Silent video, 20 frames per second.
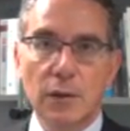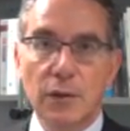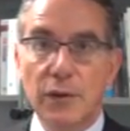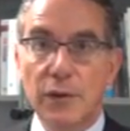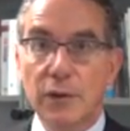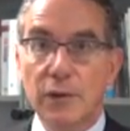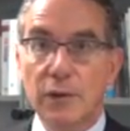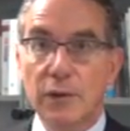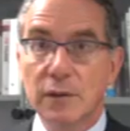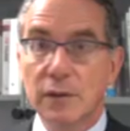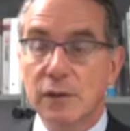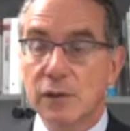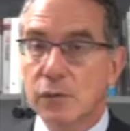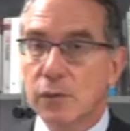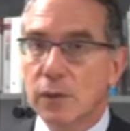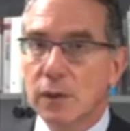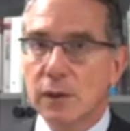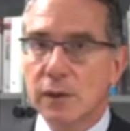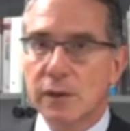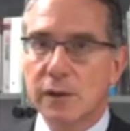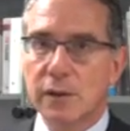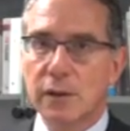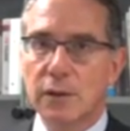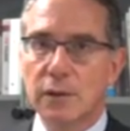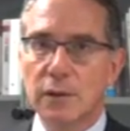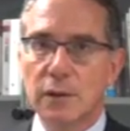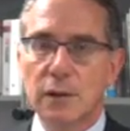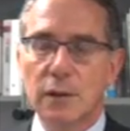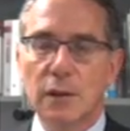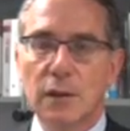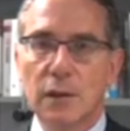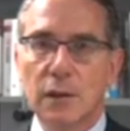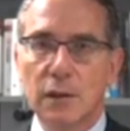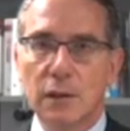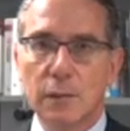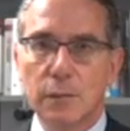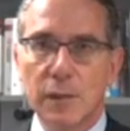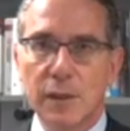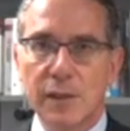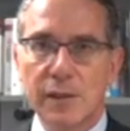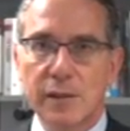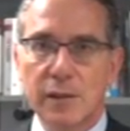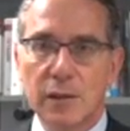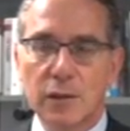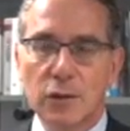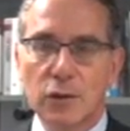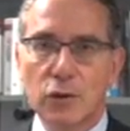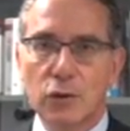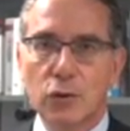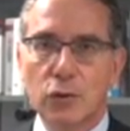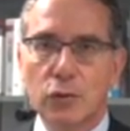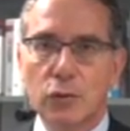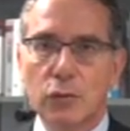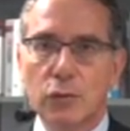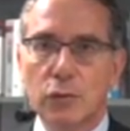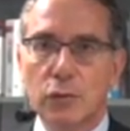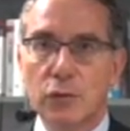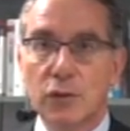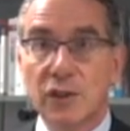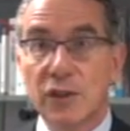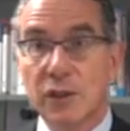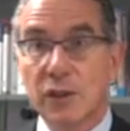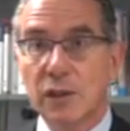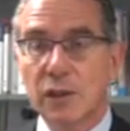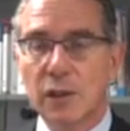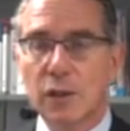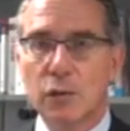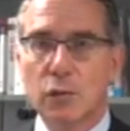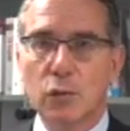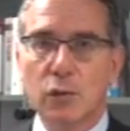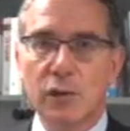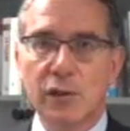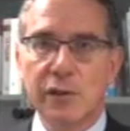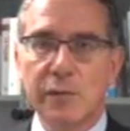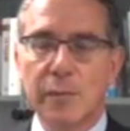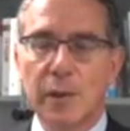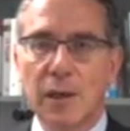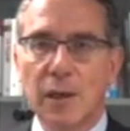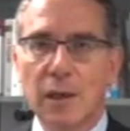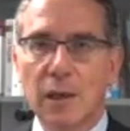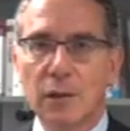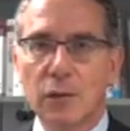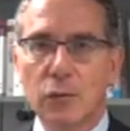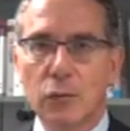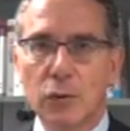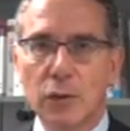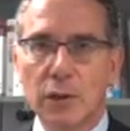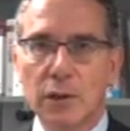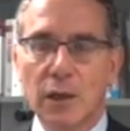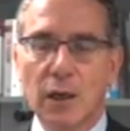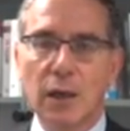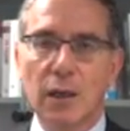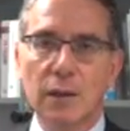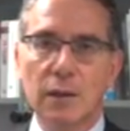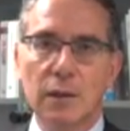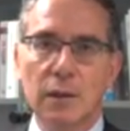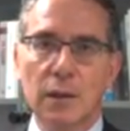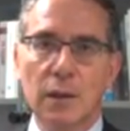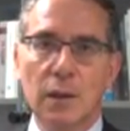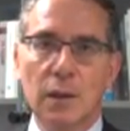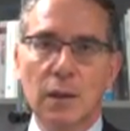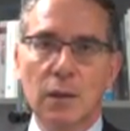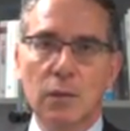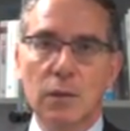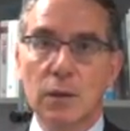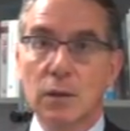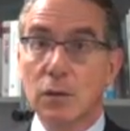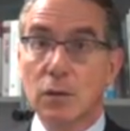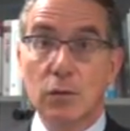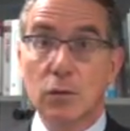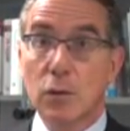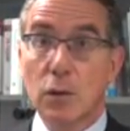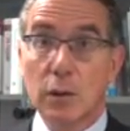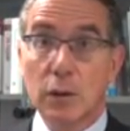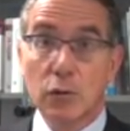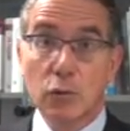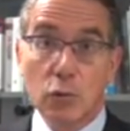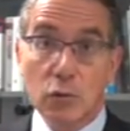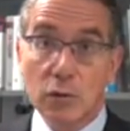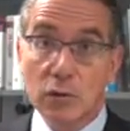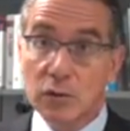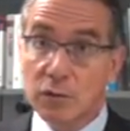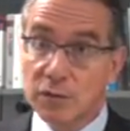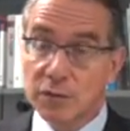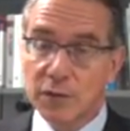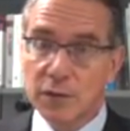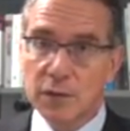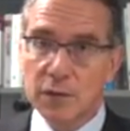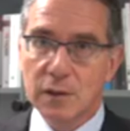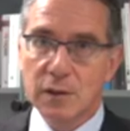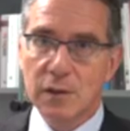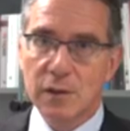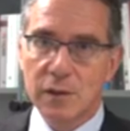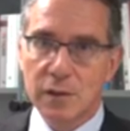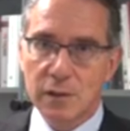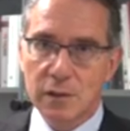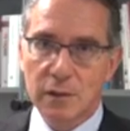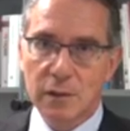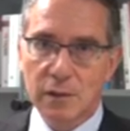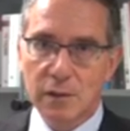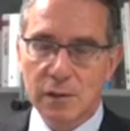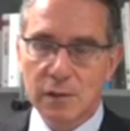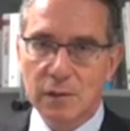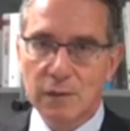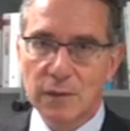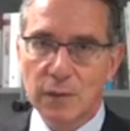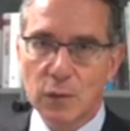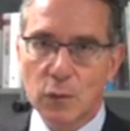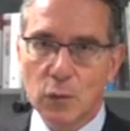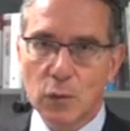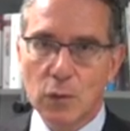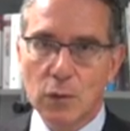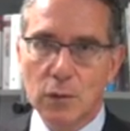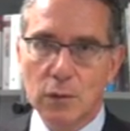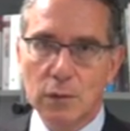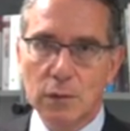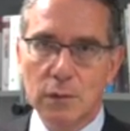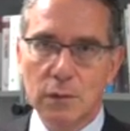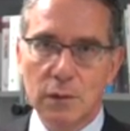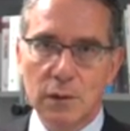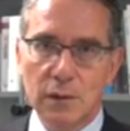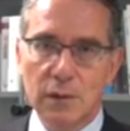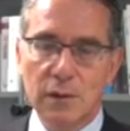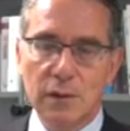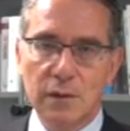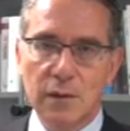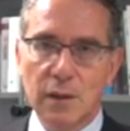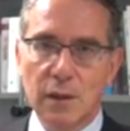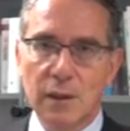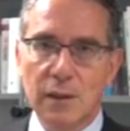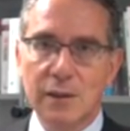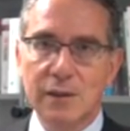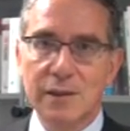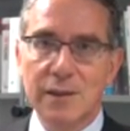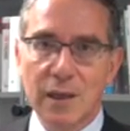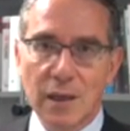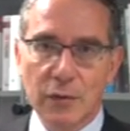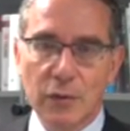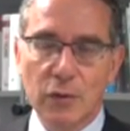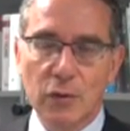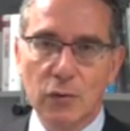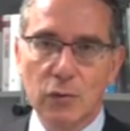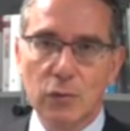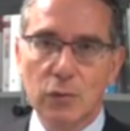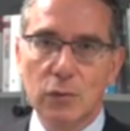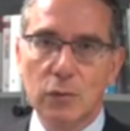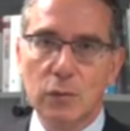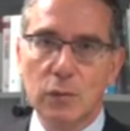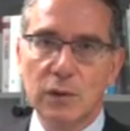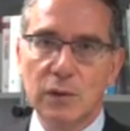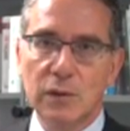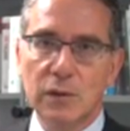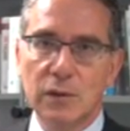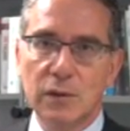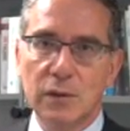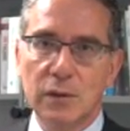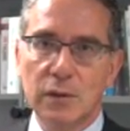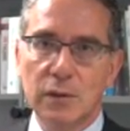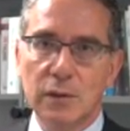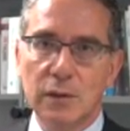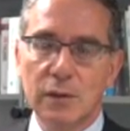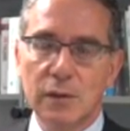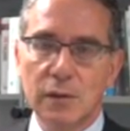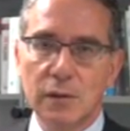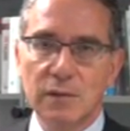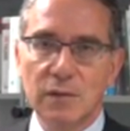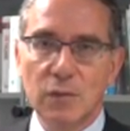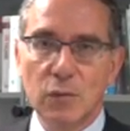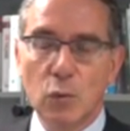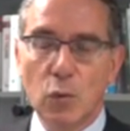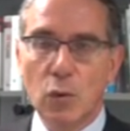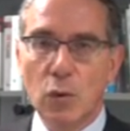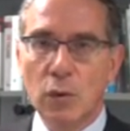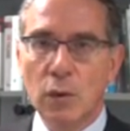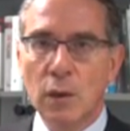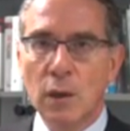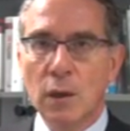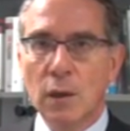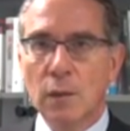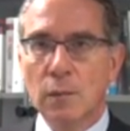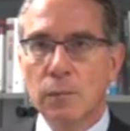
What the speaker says: I think that Israel is sending a clear message to Syria, to Hezbollah, to Iran. We're not going to interfere in the Syrian civil war. This attack has nothing to do with the Syrian civil war.